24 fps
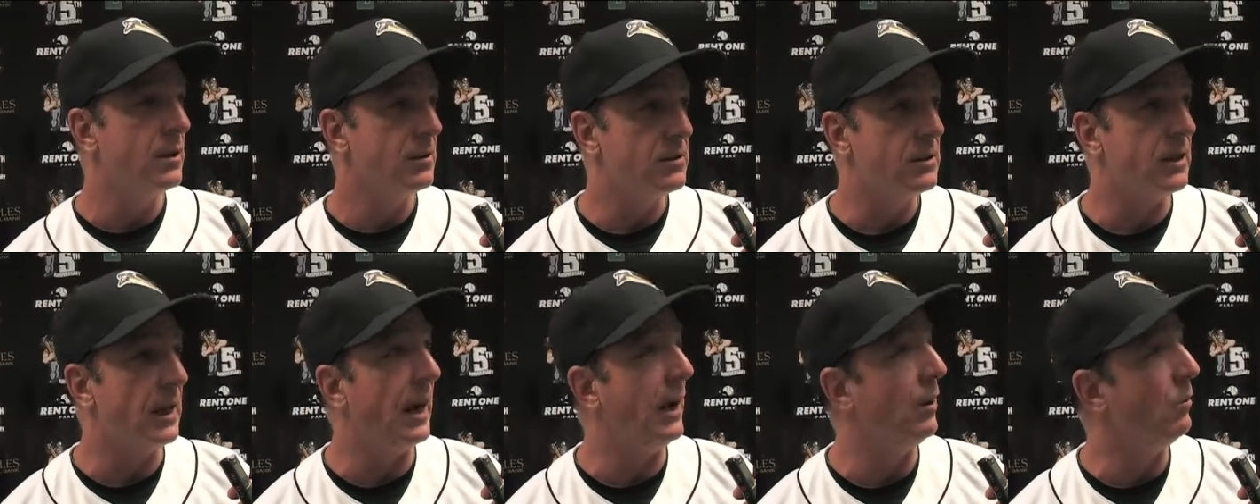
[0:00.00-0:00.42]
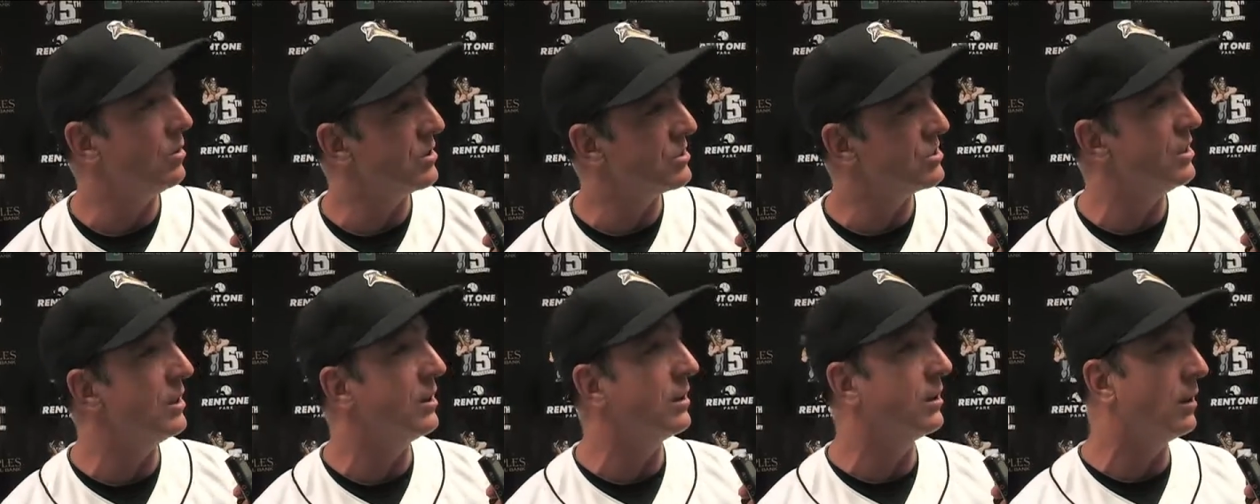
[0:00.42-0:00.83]
today
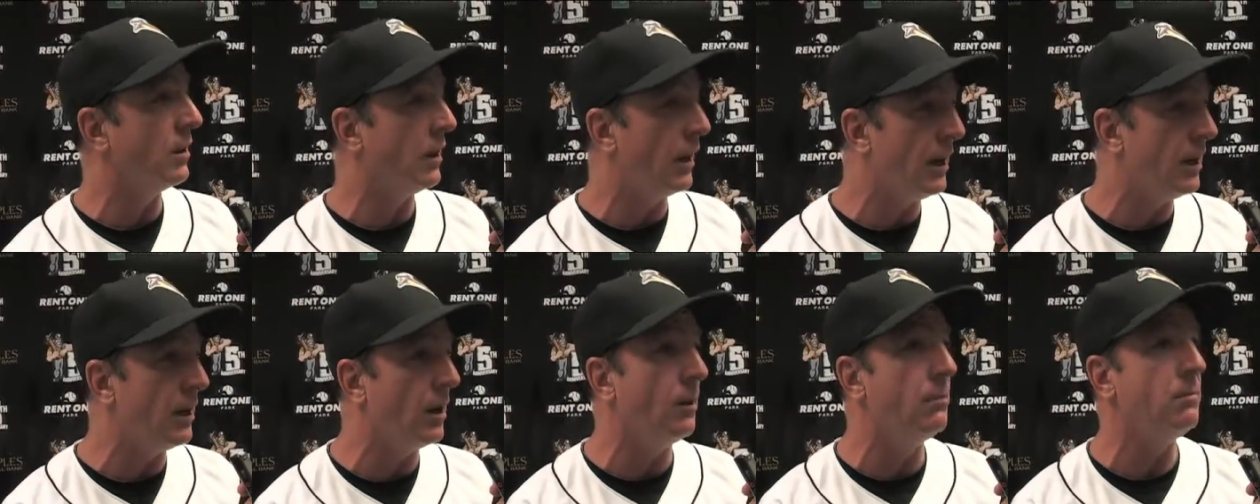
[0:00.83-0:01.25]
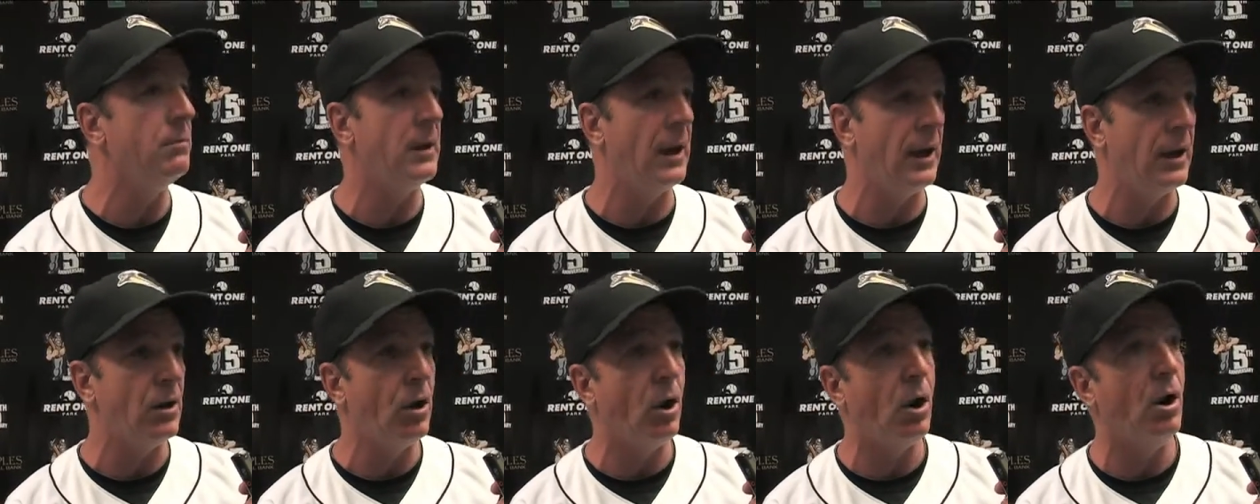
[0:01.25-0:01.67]
wasn't in the lineup.
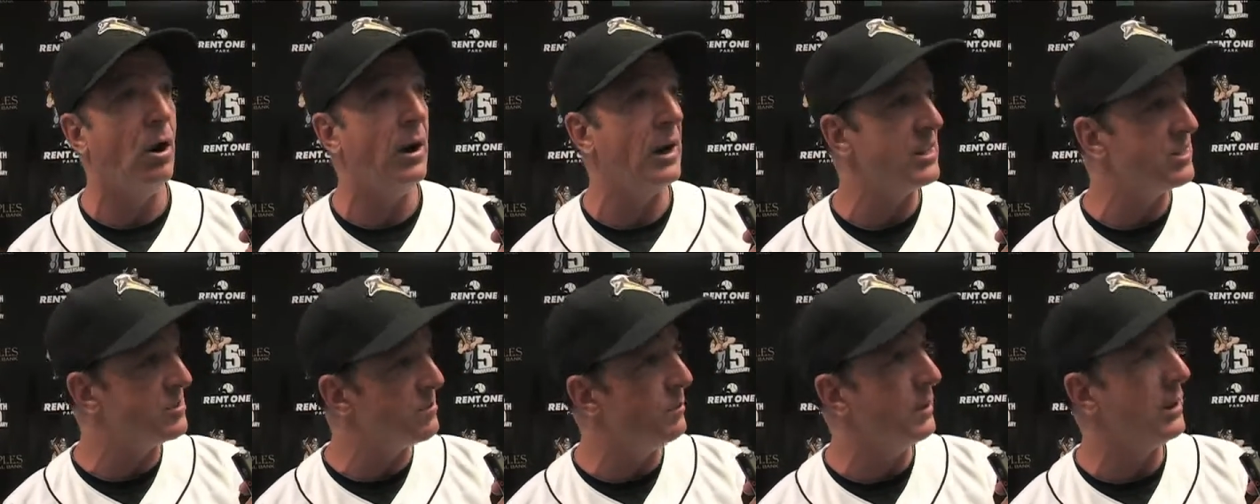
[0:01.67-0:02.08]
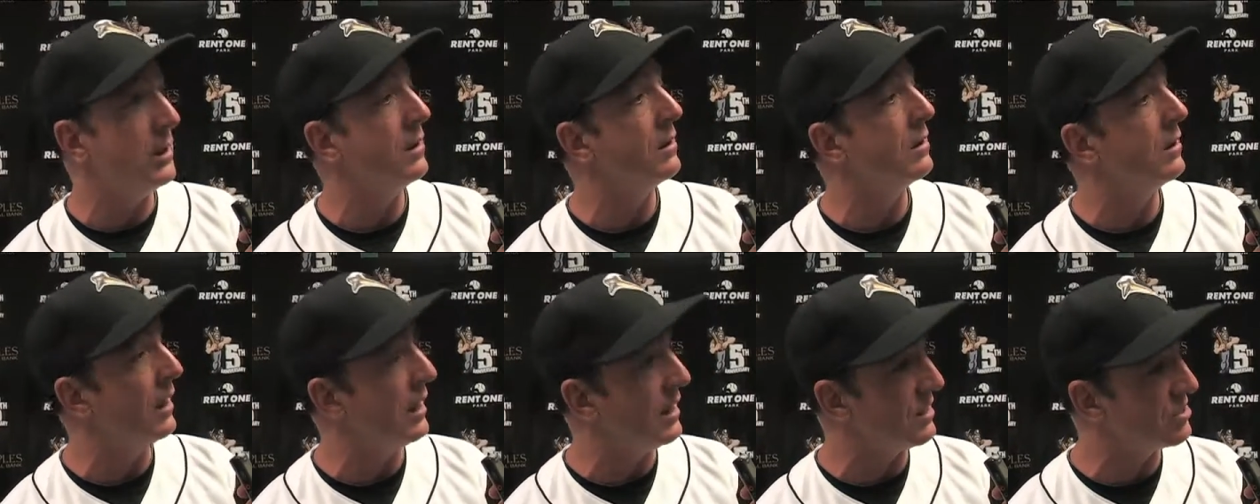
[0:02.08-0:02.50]
Nate Hall hasn't been
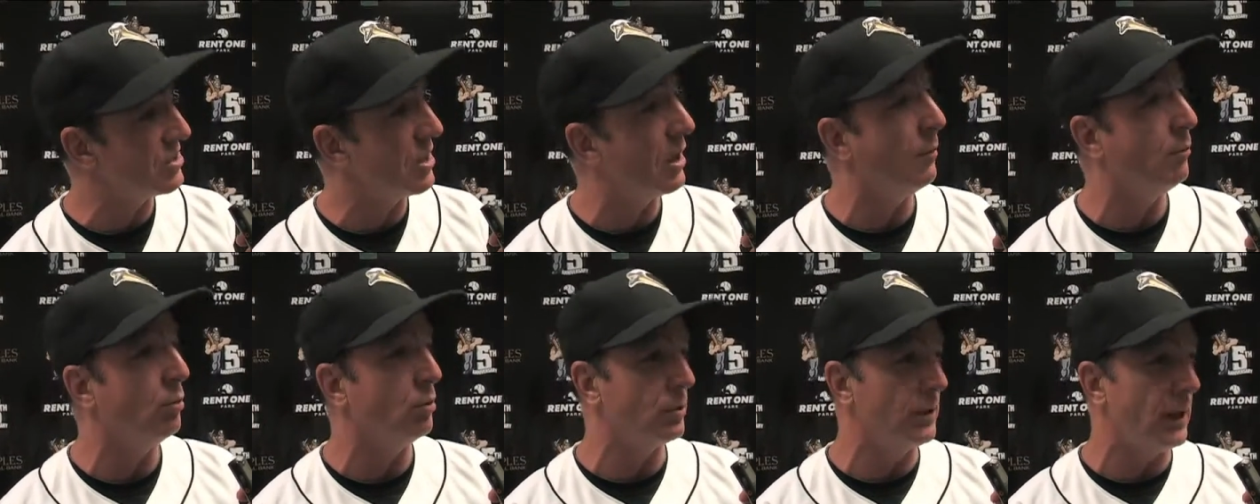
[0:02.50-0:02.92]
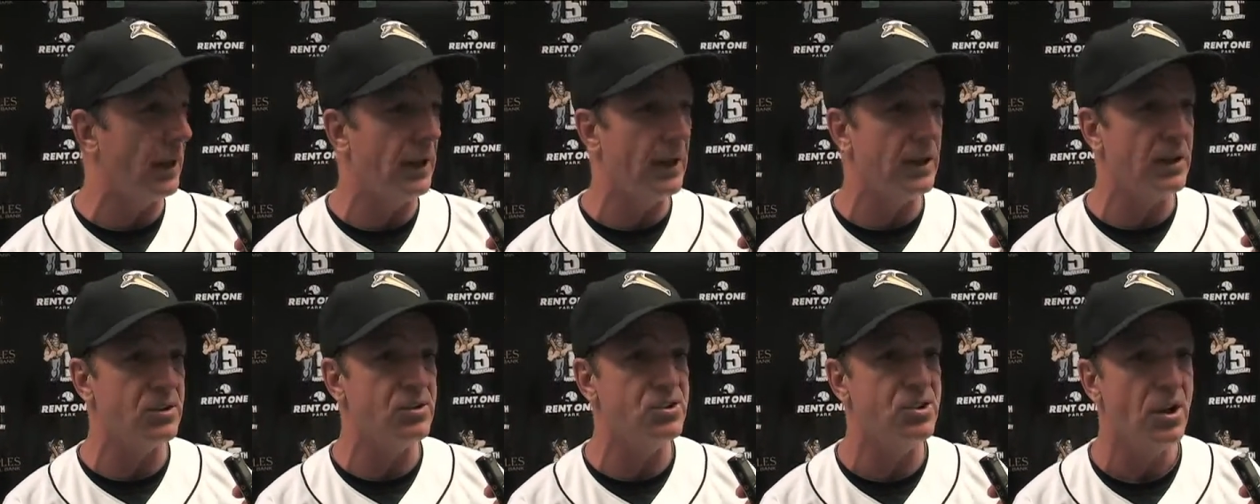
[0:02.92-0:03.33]
in the last couple
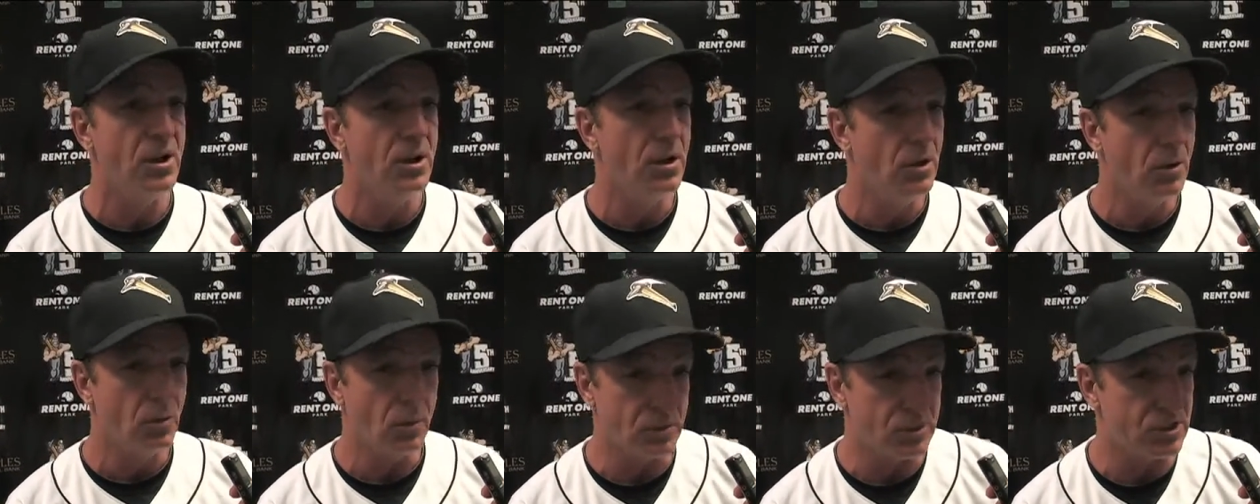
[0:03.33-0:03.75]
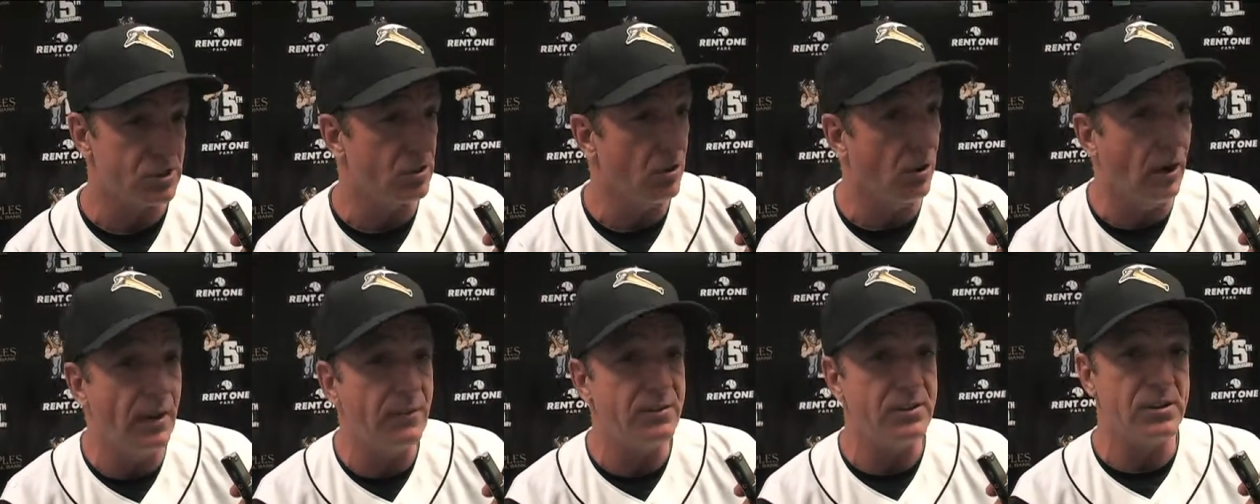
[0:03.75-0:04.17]
days. We
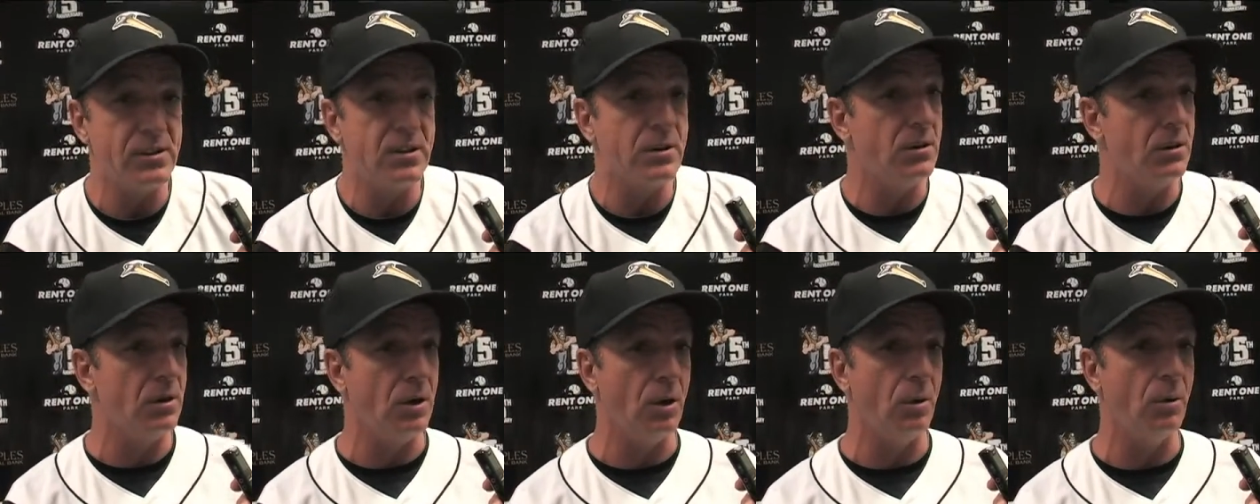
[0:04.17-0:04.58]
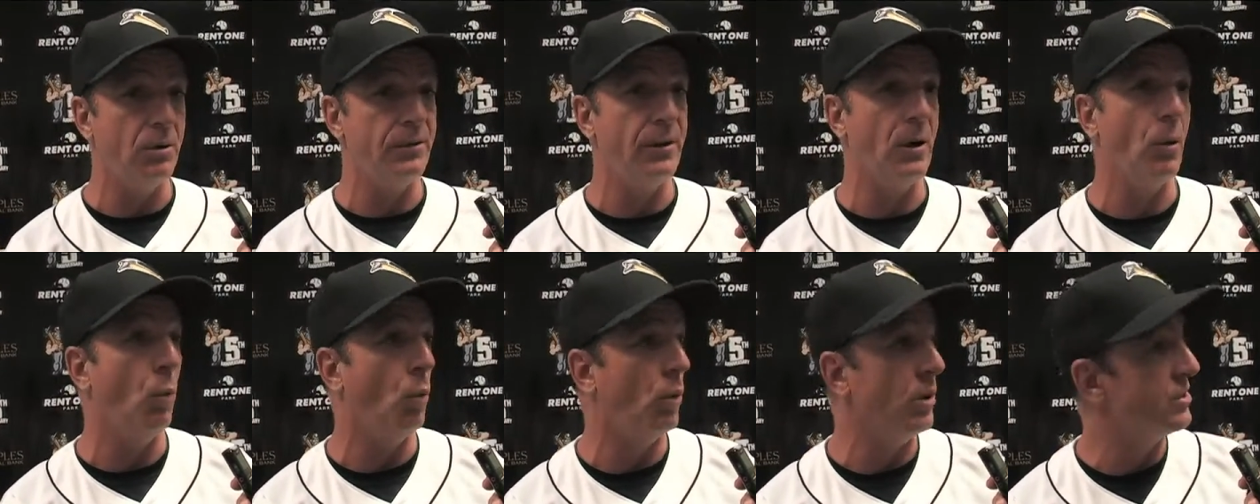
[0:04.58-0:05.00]
still haven't, we've
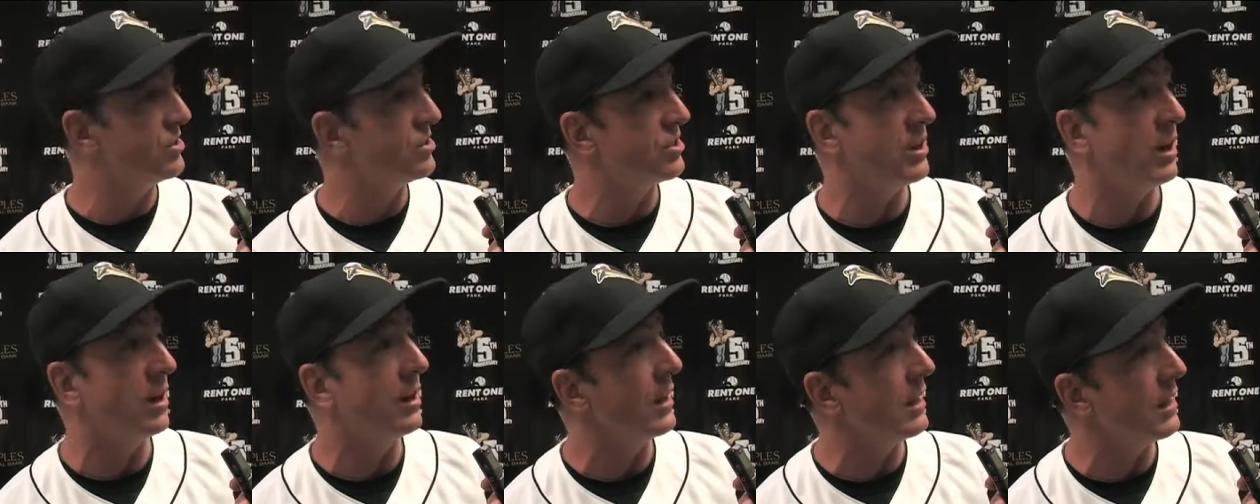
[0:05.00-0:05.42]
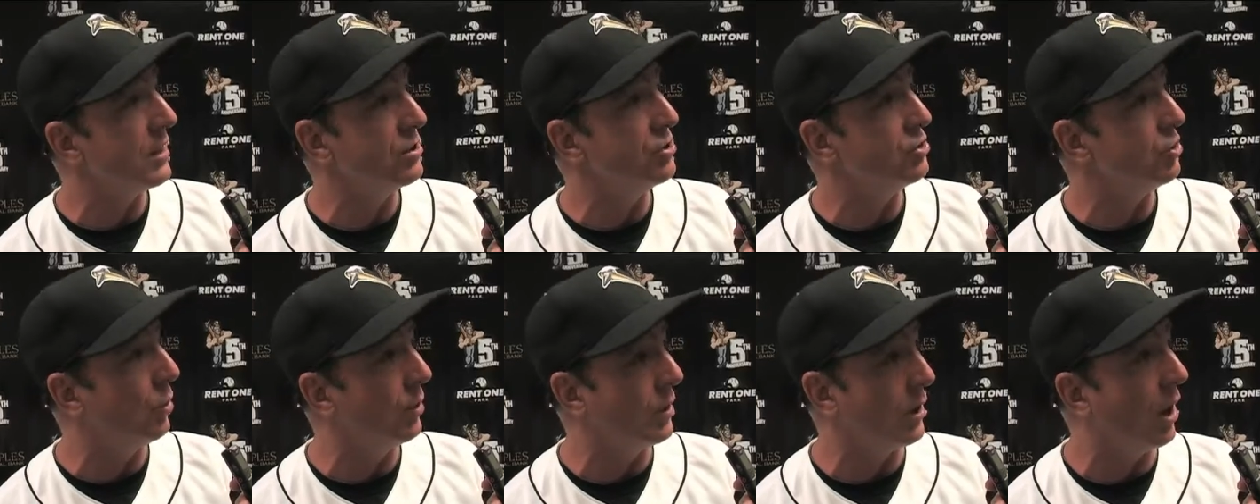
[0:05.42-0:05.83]
got one start out of
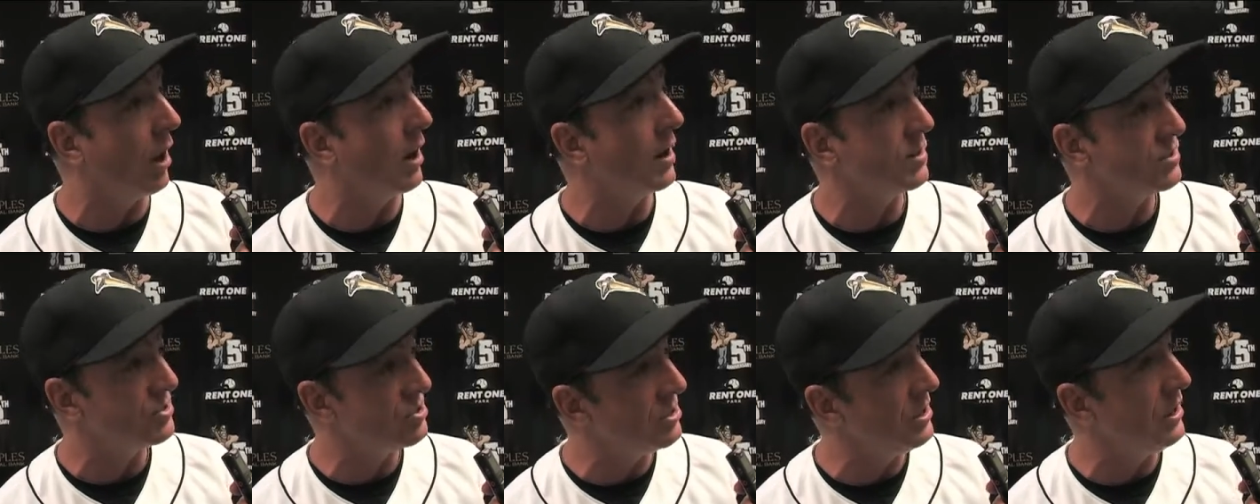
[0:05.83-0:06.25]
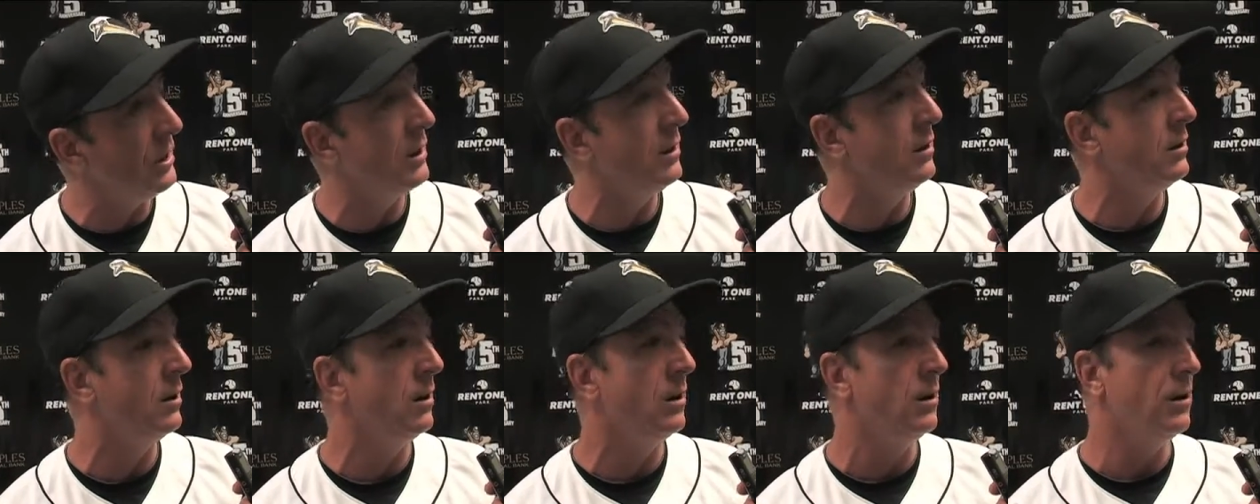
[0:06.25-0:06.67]
Joey
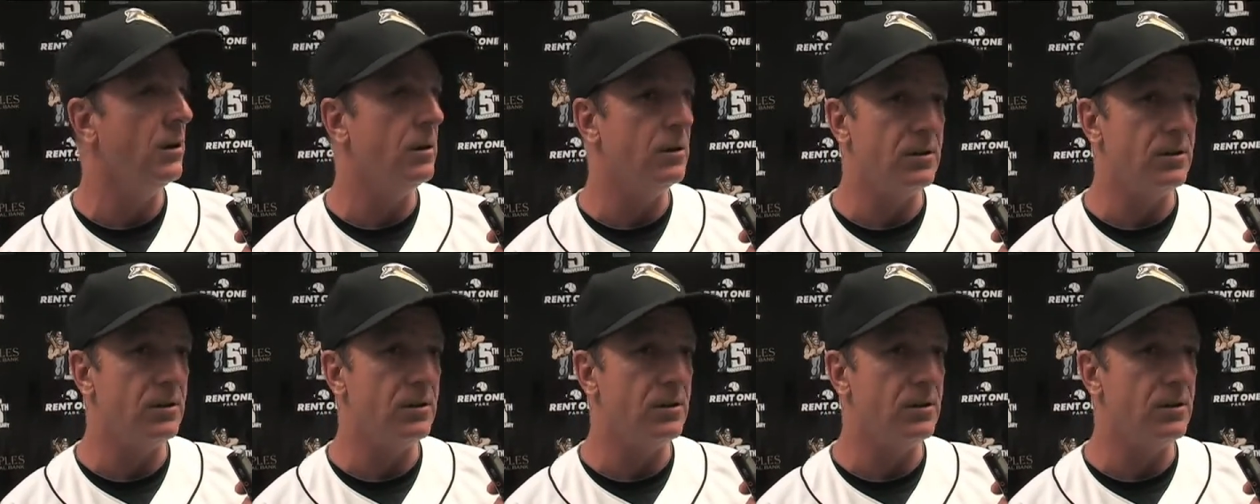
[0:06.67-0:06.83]
Augustine.